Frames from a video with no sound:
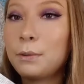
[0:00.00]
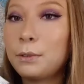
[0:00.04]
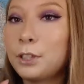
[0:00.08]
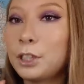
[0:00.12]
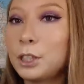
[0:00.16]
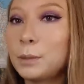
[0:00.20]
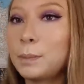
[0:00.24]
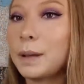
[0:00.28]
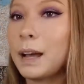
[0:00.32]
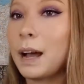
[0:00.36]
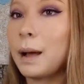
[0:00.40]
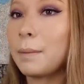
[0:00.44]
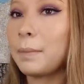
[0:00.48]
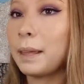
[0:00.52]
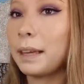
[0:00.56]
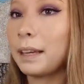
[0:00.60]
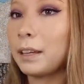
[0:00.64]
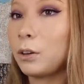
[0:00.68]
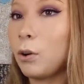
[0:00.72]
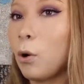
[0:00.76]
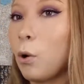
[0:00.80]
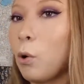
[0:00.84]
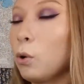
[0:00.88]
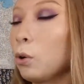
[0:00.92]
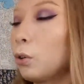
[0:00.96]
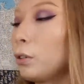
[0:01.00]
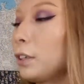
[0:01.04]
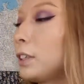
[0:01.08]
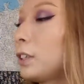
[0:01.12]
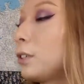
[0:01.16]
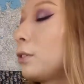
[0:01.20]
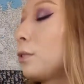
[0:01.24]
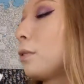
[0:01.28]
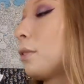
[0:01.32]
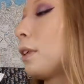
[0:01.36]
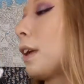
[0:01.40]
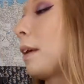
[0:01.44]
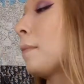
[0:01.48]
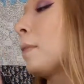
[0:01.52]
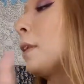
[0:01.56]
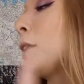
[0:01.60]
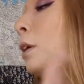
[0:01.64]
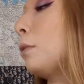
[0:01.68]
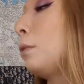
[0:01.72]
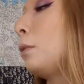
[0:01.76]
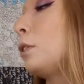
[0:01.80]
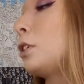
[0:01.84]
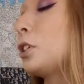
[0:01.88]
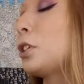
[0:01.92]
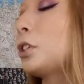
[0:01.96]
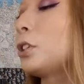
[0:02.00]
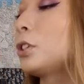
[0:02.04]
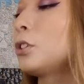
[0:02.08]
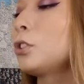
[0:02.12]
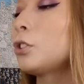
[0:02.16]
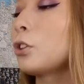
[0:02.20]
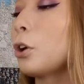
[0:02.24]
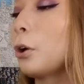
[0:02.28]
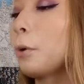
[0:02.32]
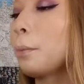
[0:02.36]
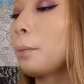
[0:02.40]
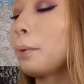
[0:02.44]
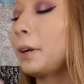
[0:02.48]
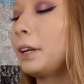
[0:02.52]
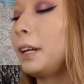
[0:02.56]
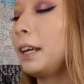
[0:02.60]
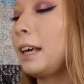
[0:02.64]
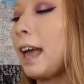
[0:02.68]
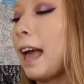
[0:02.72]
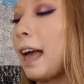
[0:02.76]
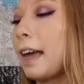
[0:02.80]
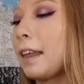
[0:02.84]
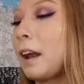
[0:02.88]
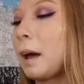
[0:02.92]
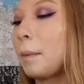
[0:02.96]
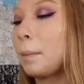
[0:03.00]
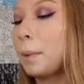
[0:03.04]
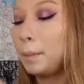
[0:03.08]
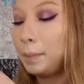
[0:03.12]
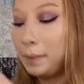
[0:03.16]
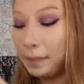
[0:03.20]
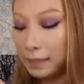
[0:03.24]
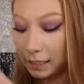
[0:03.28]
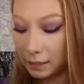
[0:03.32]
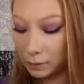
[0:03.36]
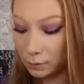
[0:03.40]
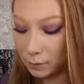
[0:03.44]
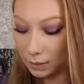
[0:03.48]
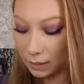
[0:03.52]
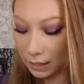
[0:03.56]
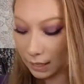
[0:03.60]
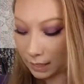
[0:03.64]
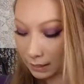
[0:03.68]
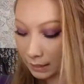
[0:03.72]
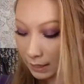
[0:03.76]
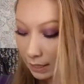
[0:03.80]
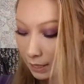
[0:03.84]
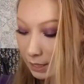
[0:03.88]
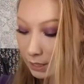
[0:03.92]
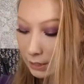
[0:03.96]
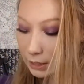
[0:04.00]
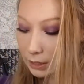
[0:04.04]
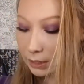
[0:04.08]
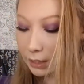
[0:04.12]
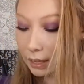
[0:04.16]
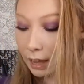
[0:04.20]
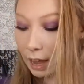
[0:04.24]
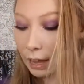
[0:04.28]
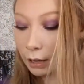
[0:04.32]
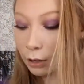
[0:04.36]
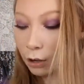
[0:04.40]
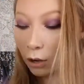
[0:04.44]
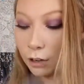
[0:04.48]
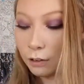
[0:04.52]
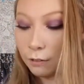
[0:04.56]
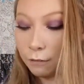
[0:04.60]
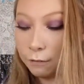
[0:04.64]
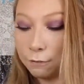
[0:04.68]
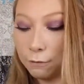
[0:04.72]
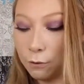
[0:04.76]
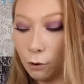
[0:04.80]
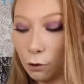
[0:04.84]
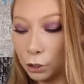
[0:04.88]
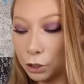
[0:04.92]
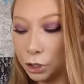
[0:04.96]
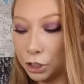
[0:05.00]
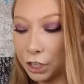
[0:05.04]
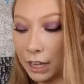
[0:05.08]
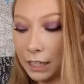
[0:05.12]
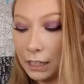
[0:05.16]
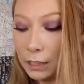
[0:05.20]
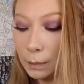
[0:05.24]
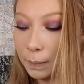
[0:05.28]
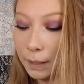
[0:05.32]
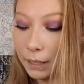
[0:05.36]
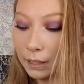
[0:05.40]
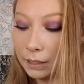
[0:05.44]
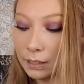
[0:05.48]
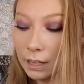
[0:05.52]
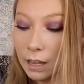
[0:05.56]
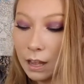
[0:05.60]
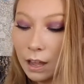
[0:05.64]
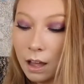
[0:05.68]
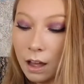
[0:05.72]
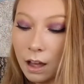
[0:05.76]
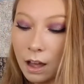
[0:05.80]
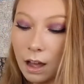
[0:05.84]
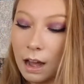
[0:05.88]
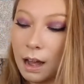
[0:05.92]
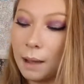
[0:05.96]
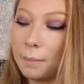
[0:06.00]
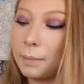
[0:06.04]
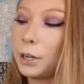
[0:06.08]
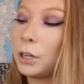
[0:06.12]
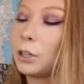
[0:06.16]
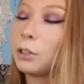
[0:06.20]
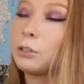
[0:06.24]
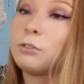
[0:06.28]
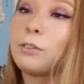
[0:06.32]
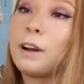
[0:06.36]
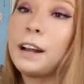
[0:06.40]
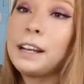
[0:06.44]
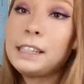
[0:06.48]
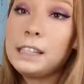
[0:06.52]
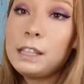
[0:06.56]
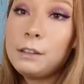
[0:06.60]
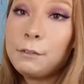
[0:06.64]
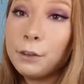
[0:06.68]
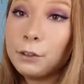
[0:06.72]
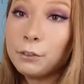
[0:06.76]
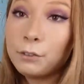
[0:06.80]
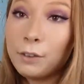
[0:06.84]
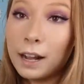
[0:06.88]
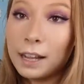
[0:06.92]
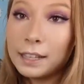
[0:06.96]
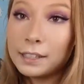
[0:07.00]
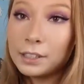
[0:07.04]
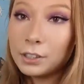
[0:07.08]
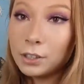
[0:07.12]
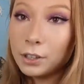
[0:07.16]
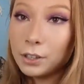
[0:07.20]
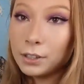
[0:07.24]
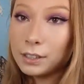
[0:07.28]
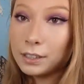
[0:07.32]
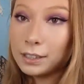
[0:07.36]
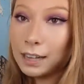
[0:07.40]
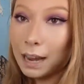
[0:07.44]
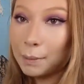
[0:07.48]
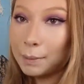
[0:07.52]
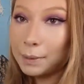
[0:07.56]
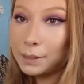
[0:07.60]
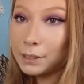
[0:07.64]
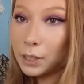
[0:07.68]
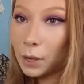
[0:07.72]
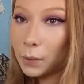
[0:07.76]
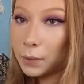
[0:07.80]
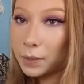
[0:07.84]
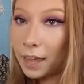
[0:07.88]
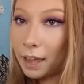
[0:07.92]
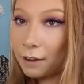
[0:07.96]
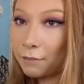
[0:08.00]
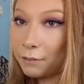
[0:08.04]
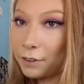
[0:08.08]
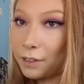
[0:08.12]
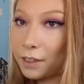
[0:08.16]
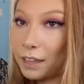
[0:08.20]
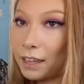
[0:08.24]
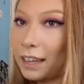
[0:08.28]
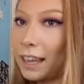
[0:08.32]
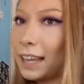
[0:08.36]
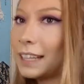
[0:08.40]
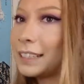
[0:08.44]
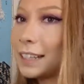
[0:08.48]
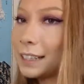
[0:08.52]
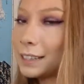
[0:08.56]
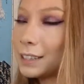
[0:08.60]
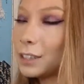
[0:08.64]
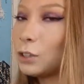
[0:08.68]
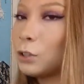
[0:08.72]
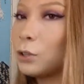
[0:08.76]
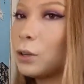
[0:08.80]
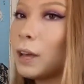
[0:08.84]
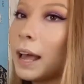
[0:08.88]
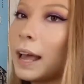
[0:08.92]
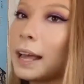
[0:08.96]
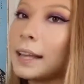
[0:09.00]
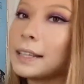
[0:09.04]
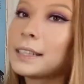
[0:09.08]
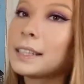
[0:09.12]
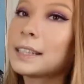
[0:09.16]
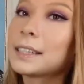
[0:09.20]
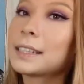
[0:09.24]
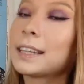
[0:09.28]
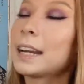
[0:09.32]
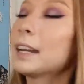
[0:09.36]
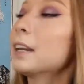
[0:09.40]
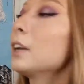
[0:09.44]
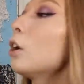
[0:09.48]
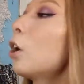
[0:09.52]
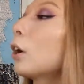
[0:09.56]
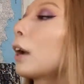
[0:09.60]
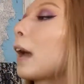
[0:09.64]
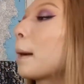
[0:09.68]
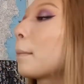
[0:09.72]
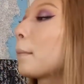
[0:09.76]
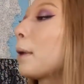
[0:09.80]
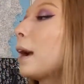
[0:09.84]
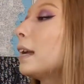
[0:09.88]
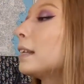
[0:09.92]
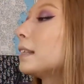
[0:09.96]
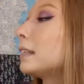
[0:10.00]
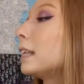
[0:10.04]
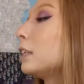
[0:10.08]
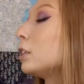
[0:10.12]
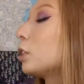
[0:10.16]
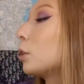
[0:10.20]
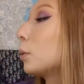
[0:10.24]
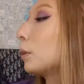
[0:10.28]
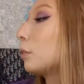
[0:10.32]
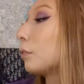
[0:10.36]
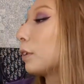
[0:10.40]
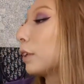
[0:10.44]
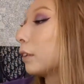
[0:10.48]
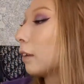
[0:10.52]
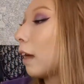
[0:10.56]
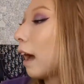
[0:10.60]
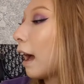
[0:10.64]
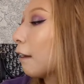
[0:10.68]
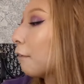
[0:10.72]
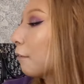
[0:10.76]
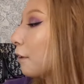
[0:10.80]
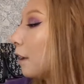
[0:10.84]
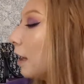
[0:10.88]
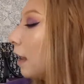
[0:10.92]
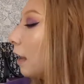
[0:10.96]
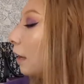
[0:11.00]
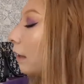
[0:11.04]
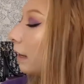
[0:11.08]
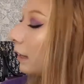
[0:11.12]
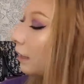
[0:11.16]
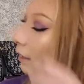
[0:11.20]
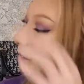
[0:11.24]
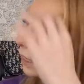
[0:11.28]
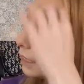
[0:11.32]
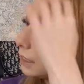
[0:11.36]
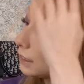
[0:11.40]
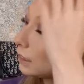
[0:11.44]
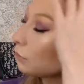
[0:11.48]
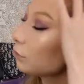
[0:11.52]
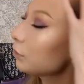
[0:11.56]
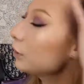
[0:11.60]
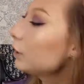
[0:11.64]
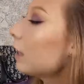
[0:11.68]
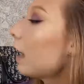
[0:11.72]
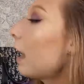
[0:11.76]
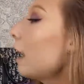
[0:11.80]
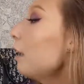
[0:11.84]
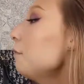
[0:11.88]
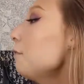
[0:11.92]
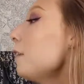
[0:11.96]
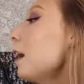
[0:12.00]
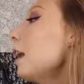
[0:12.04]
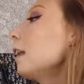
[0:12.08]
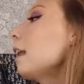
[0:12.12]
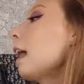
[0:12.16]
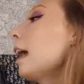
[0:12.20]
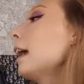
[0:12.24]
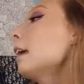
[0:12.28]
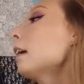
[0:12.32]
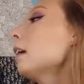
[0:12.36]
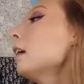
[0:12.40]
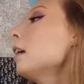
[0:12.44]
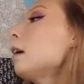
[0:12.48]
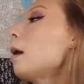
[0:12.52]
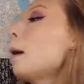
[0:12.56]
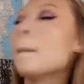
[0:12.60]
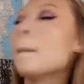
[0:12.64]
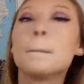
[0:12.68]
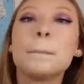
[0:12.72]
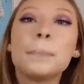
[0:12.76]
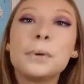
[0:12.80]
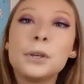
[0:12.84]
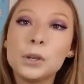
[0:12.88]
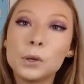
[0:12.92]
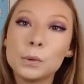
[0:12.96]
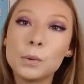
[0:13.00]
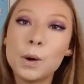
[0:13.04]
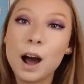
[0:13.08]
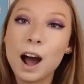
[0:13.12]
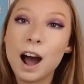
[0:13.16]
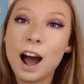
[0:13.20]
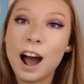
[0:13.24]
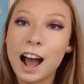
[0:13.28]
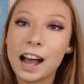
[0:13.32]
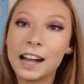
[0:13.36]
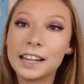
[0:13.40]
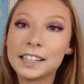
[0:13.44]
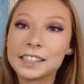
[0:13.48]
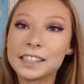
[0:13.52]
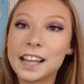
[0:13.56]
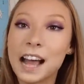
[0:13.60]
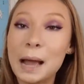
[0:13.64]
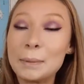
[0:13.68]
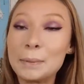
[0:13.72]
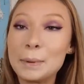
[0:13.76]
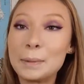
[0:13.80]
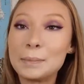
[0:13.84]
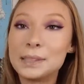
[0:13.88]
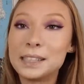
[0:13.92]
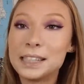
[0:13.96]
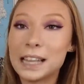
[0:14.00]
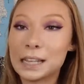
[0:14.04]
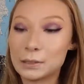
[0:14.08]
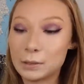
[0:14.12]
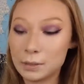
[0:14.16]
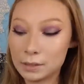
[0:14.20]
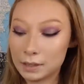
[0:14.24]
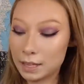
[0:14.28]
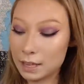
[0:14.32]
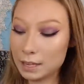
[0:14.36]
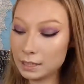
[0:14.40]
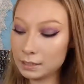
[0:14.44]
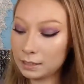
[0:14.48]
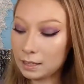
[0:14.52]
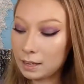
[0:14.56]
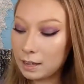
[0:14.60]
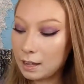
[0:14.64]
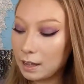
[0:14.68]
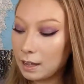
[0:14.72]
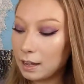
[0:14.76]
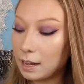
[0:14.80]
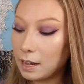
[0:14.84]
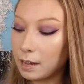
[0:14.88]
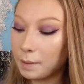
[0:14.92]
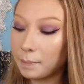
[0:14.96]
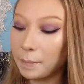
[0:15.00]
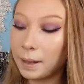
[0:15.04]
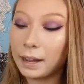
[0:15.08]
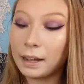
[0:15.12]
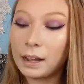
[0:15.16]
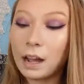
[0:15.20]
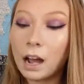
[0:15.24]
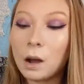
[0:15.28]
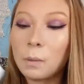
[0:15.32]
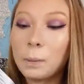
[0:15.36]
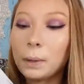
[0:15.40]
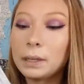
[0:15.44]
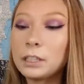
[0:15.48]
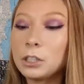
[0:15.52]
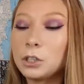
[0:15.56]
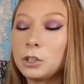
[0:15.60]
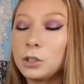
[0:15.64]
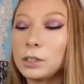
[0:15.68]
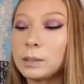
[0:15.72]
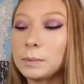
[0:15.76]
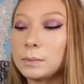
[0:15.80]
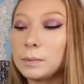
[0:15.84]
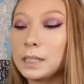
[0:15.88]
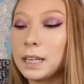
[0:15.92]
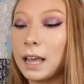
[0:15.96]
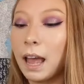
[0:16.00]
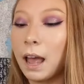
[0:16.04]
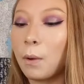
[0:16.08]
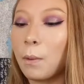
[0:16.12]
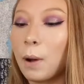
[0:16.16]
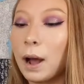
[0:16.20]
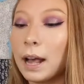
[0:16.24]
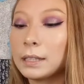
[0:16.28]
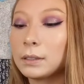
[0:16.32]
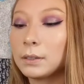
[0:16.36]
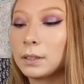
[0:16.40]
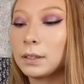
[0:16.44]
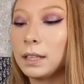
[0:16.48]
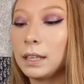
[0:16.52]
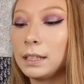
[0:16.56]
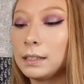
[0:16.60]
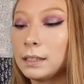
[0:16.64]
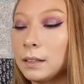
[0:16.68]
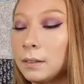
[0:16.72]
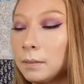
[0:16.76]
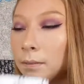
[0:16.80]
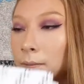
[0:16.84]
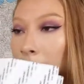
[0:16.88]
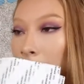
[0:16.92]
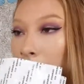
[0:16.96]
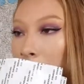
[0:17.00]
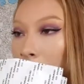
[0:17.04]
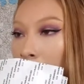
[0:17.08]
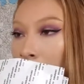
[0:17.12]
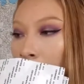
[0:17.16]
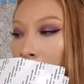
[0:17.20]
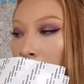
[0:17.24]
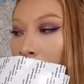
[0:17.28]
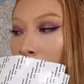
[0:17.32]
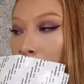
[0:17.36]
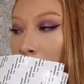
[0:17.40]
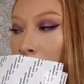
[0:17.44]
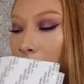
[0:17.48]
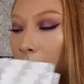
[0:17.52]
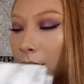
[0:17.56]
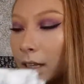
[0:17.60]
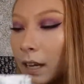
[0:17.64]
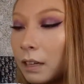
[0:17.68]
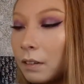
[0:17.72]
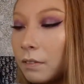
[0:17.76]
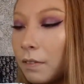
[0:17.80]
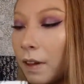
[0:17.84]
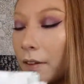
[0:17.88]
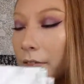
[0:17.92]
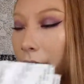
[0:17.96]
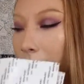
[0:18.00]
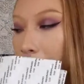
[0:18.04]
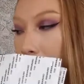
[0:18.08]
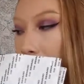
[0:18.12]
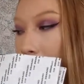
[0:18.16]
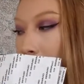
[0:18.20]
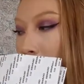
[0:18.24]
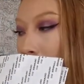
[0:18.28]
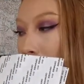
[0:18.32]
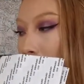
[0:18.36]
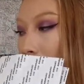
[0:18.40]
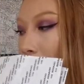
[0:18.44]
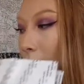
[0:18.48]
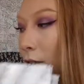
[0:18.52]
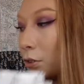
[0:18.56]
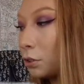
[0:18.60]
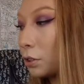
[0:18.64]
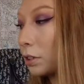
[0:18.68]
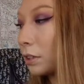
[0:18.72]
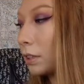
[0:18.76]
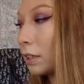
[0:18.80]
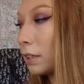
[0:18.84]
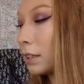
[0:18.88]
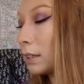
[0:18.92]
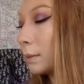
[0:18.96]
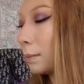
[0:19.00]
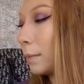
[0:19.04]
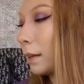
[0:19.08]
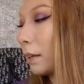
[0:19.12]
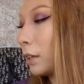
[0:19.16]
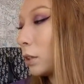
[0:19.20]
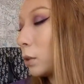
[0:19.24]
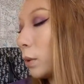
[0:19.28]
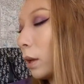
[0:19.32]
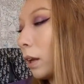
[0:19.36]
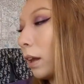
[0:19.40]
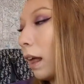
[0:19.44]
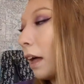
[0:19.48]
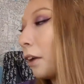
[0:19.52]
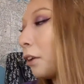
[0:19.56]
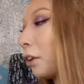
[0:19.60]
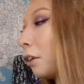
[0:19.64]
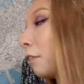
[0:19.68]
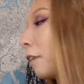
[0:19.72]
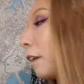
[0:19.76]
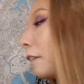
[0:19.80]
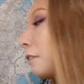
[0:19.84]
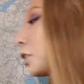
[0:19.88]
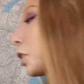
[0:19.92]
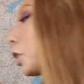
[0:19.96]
would just become like an all crystal thing, which is so pretty and I'm obsessed with these. So yeah, I got four sheets because I'm crazy for rhinestones. Diamonds go with everything. It doesn't look as stunning on camera as these do in real life. Like these in real life are like pure ice. I'm obsessed with these and I can't wait to do some DIYs with these. They kind of have an interesting smell as well. I don't know if I've